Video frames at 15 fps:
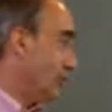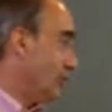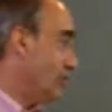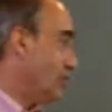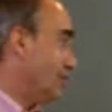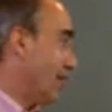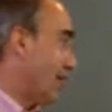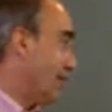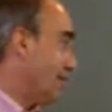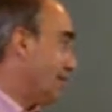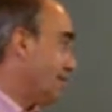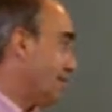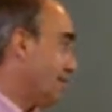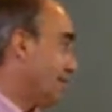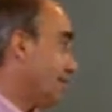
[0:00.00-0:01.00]
in this state,
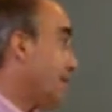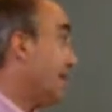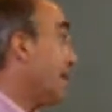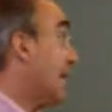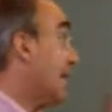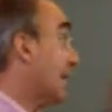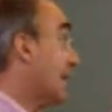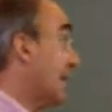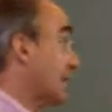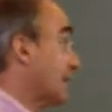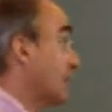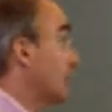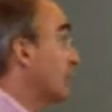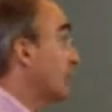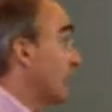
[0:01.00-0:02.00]
in
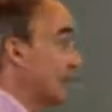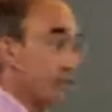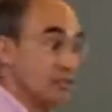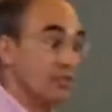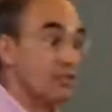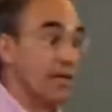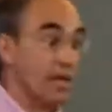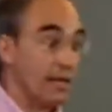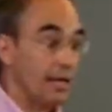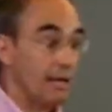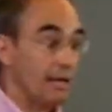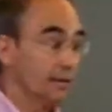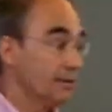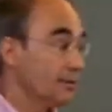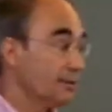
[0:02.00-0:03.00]
Augusta, not this state.
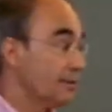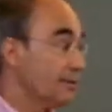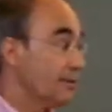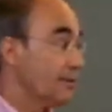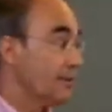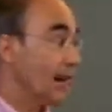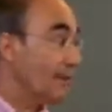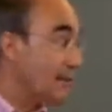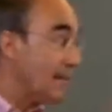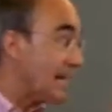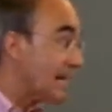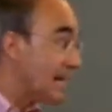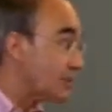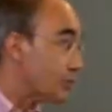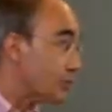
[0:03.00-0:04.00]
I mean
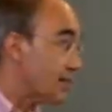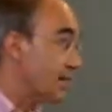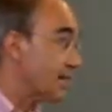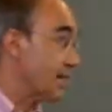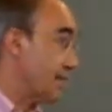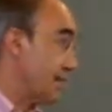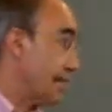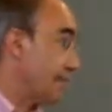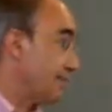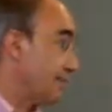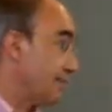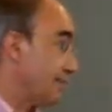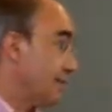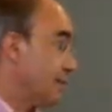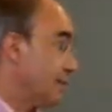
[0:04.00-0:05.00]
Augusta when I say that.
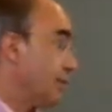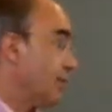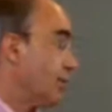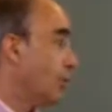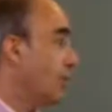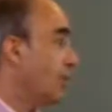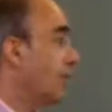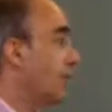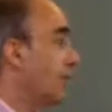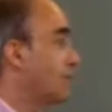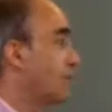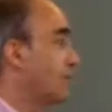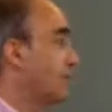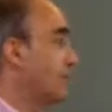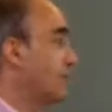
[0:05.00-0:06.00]
When it
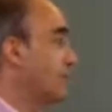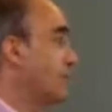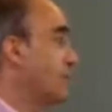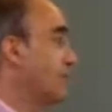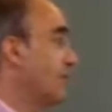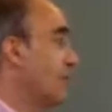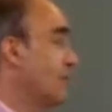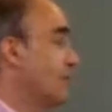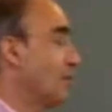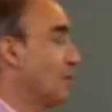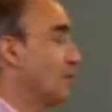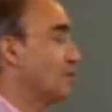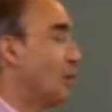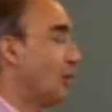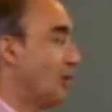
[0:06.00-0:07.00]
comes to business
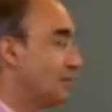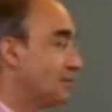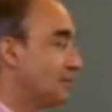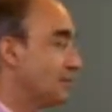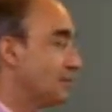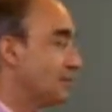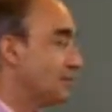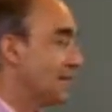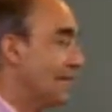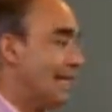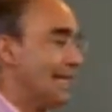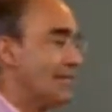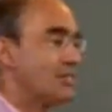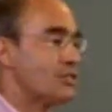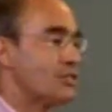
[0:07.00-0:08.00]
development and jobs,
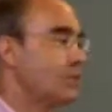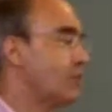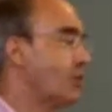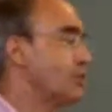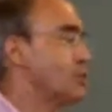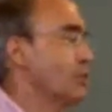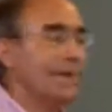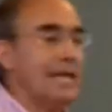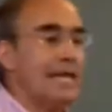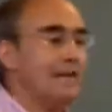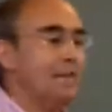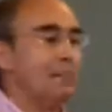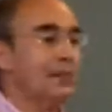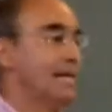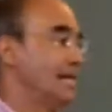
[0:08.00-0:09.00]
it starts
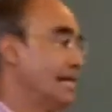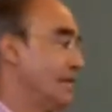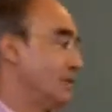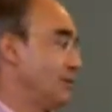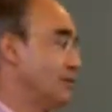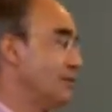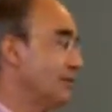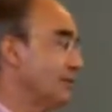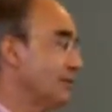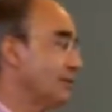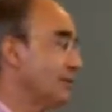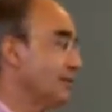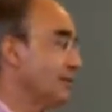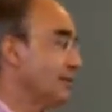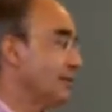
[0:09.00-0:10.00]
in the Blaine House.
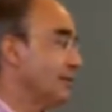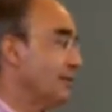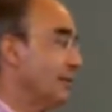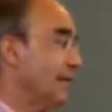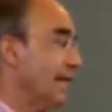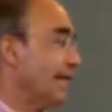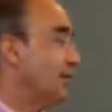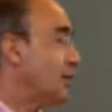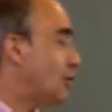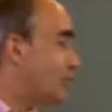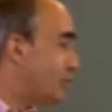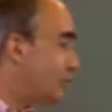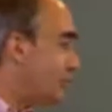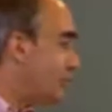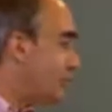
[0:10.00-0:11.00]
And you
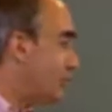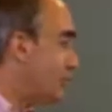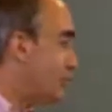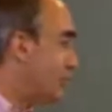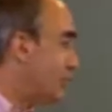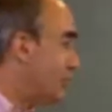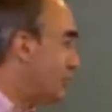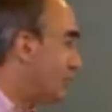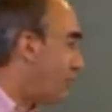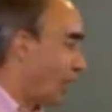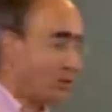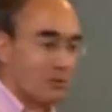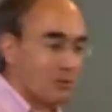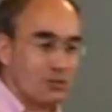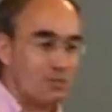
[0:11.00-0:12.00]
know, sometimes in a
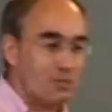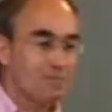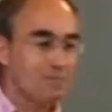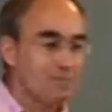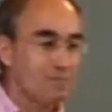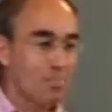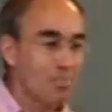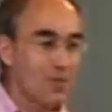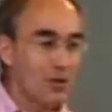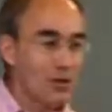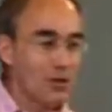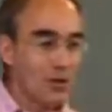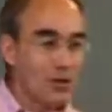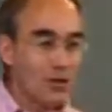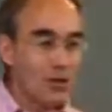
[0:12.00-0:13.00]
democracy,
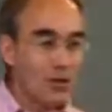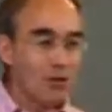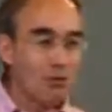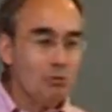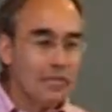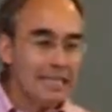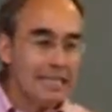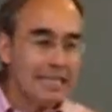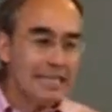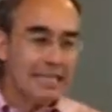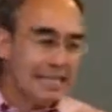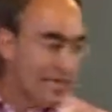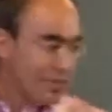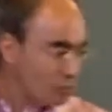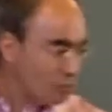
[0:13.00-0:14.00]
you need to
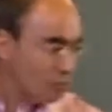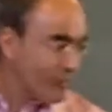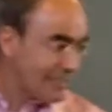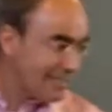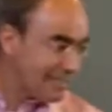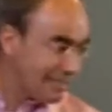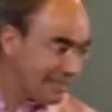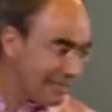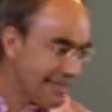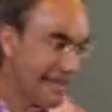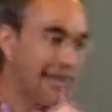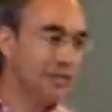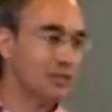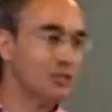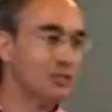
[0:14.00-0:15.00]
get right to
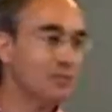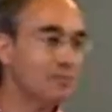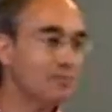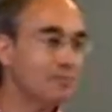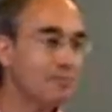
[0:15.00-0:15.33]
the edge.